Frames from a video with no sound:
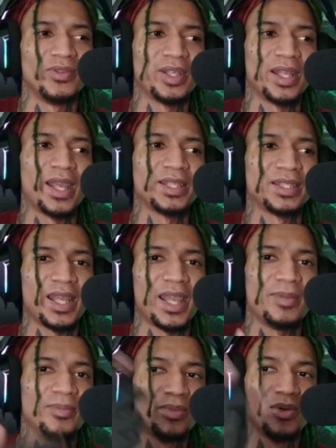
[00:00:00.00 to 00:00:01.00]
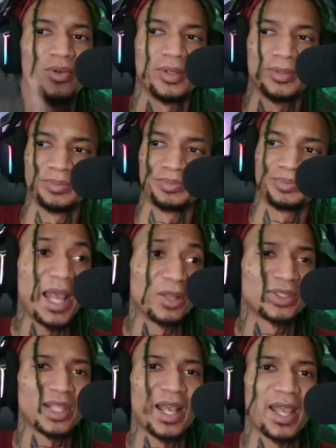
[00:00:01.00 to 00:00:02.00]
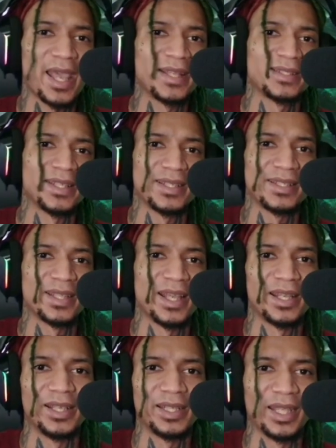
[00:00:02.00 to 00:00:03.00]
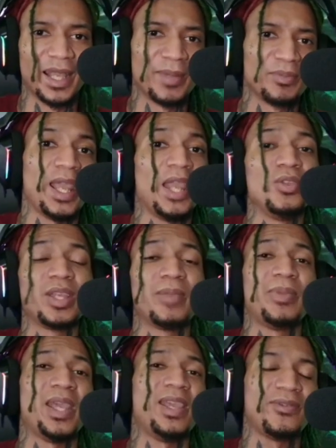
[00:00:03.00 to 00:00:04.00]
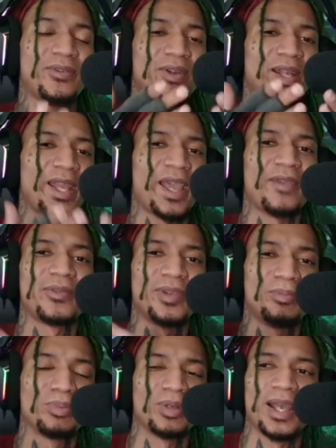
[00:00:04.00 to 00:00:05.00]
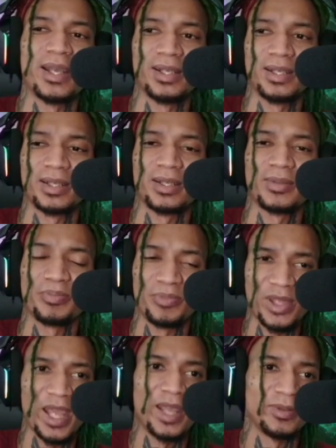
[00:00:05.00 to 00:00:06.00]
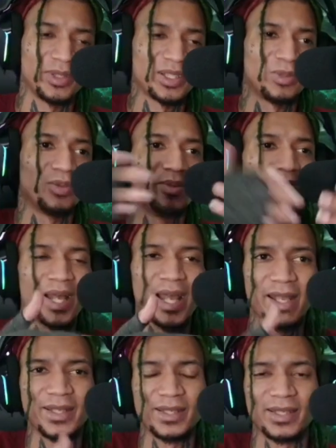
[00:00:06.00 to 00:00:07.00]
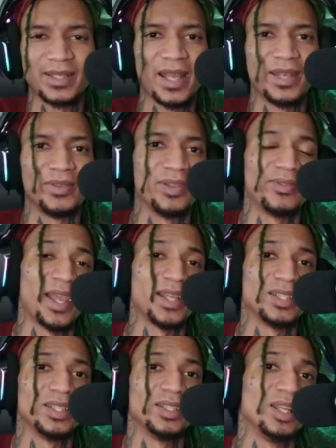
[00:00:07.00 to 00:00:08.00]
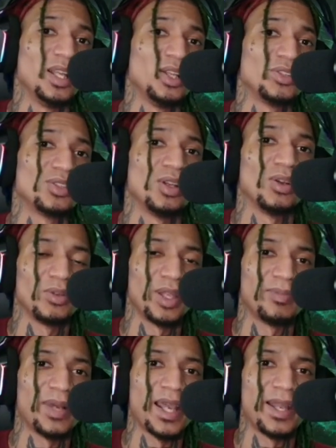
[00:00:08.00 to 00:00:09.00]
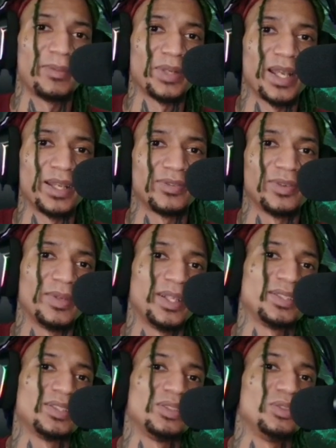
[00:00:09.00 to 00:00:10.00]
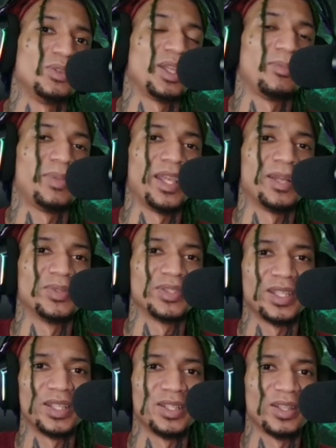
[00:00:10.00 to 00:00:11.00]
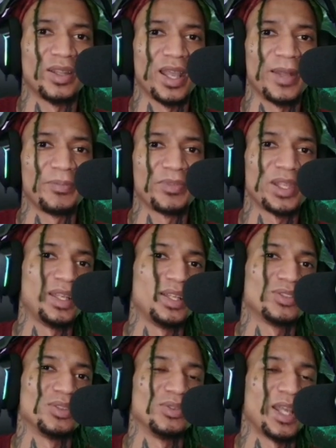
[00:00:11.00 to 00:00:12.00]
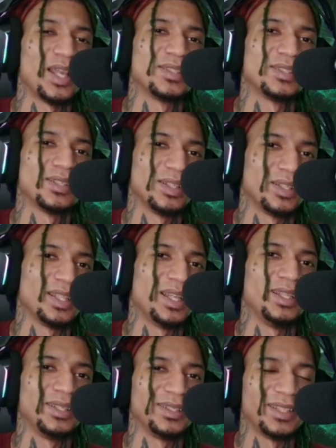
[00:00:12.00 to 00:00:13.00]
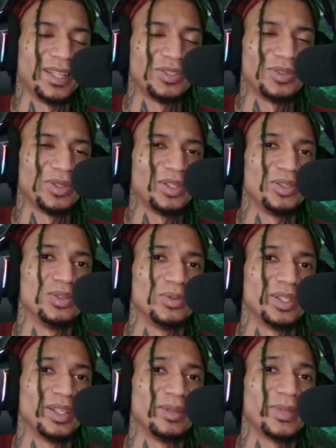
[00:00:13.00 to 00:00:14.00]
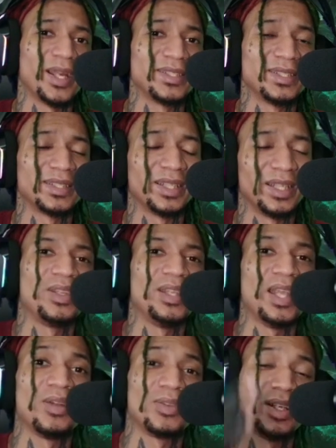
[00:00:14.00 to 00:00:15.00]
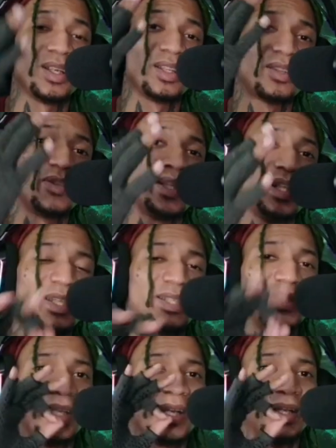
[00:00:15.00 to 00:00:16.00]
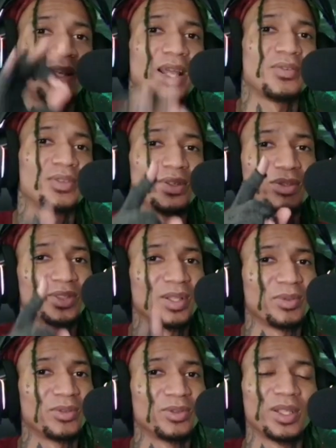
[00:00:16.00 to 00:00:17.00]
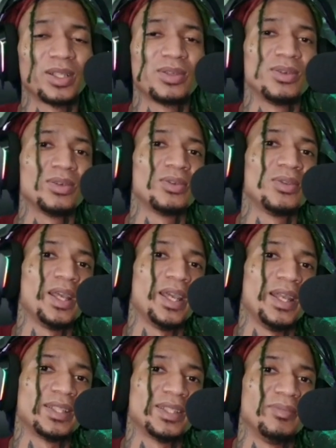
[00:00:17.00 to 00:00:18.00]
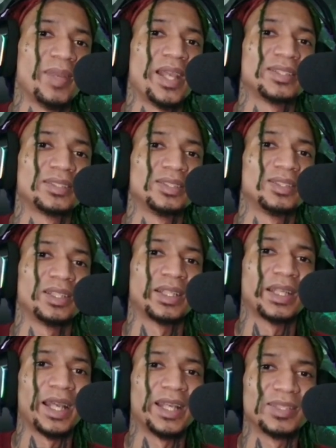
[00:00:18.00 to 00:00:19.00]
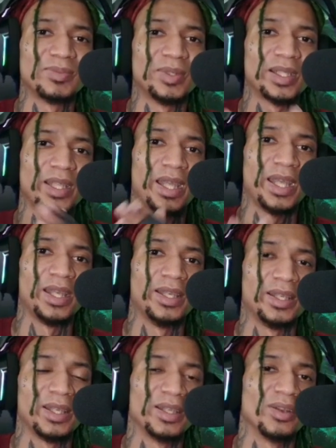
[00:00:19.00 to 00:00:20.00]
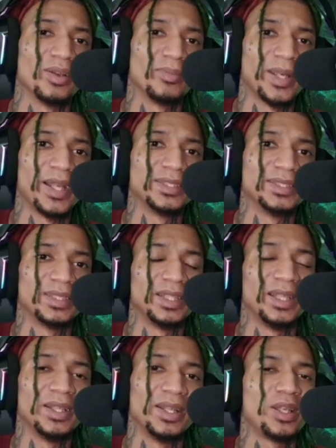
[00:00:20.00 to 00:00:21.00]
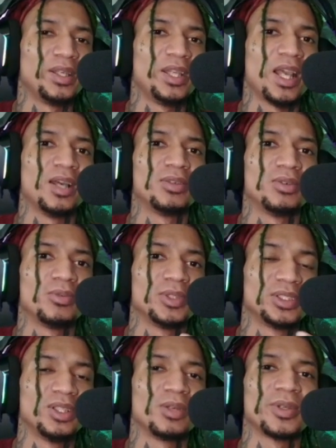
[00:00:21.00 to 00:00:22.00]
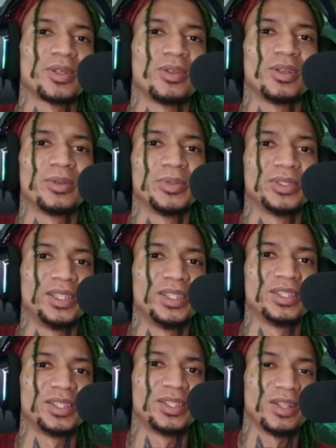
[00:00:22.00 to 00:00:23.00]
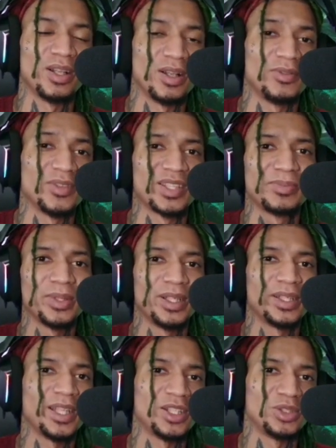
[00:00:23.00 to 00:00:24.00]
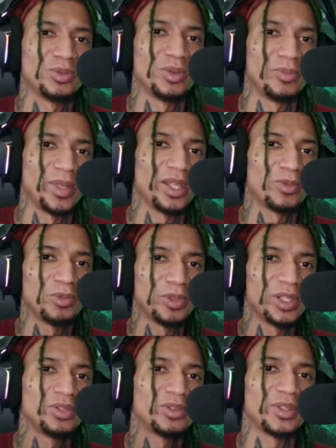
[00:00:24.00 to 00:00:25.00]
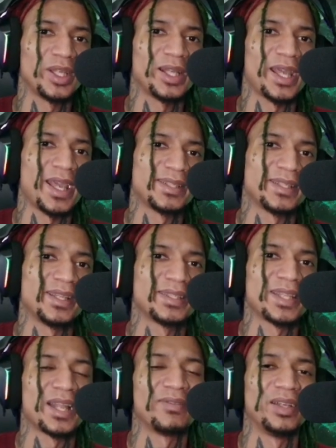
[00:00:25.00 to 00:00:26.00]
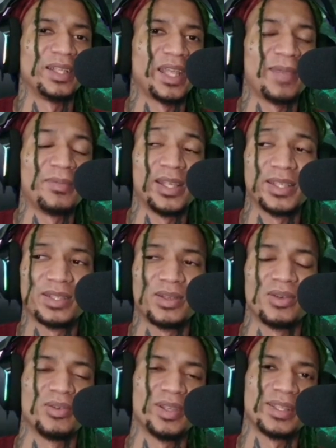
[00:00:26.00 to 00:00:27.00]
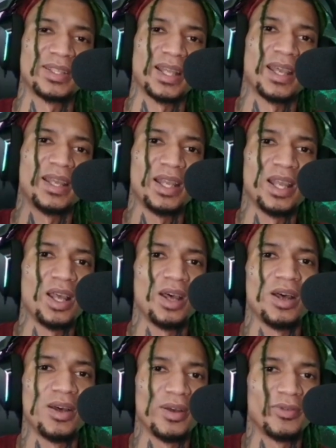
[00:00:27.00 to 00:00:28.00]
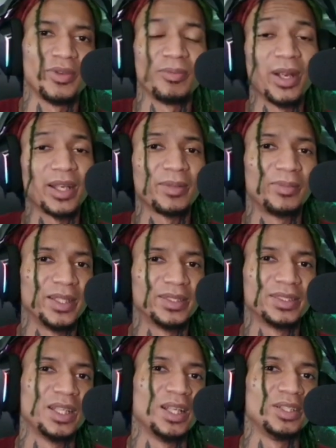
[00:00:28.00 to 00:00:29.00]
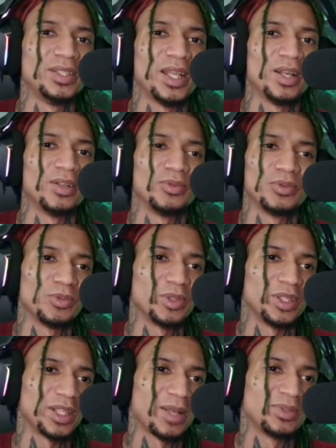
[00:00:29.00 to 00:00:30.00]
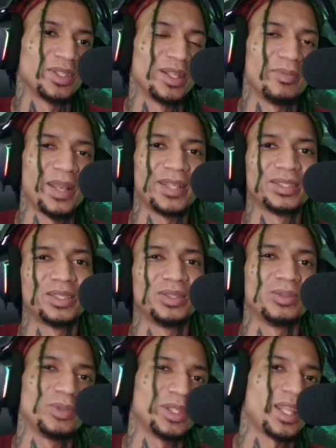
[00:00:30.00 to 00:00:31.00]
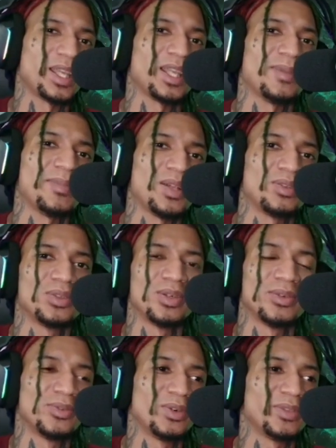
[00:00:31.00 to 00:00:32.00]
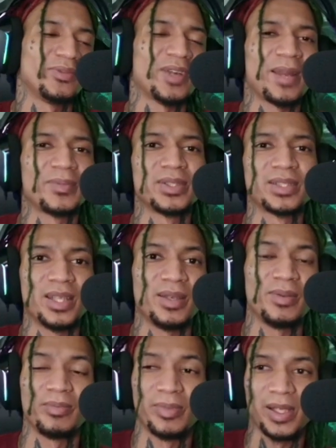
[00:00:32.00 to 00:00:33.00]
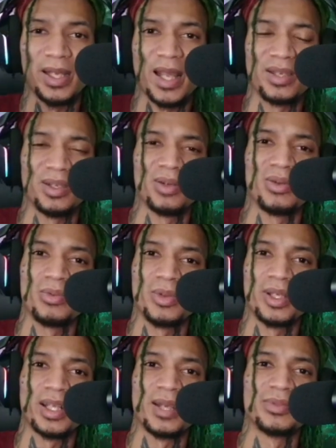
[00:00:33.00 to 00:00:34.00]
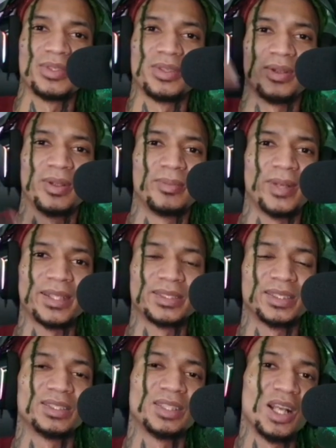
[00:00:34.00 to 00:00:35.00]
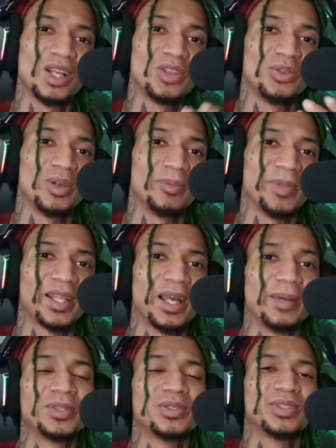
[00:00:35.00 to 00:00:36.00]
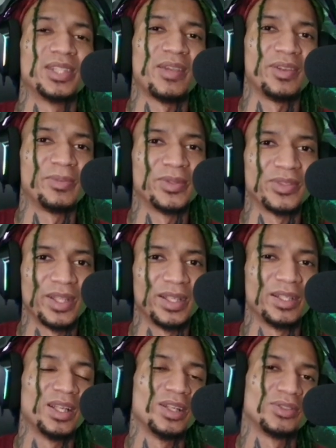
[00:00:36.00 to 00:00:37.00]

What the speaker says: You can actually add more outside assets inside of the game, and you get paid for every product that someone buys inside of your faction. So they buy a product from us, you get paid a percentage of that. So that's a thing that you can do with the Abraxas key. Now, there are 3 keys that allow you to do something really cool, and that's the Master, the Cosmic, and the Abraxas key. Now, we're still working on the percentages of the split that you will make when you create an asset inside of our game and it's sold inside of the marketplace. Now, when it comes to the Master, we're thinking about doing 45%, but I know when it comes to Abraxas, you will make up to 70%.